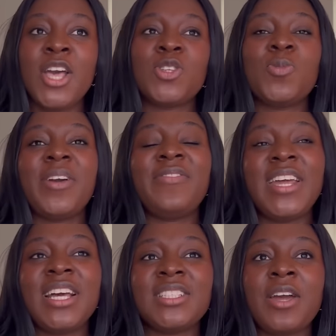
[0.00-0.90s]
So my
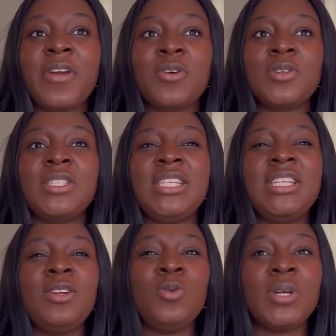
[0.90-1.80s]
financial records
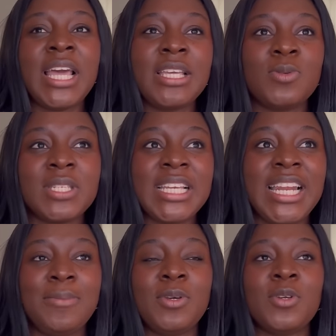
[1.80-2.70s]
didn't look like it was
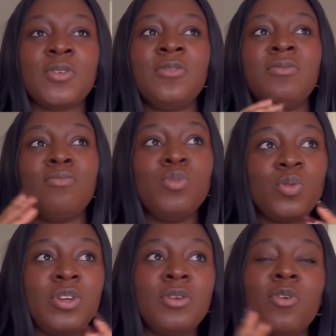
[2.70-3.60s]
clear because of
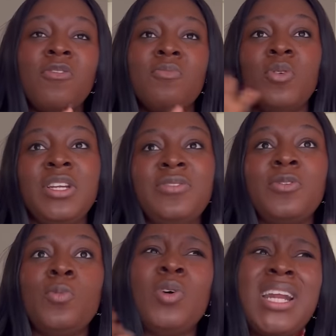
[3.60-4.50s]
moving of money
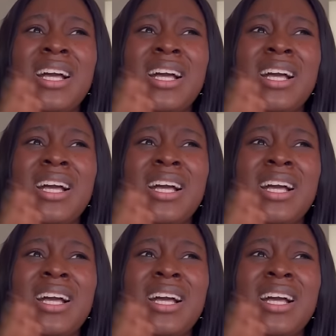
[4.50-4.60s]
from one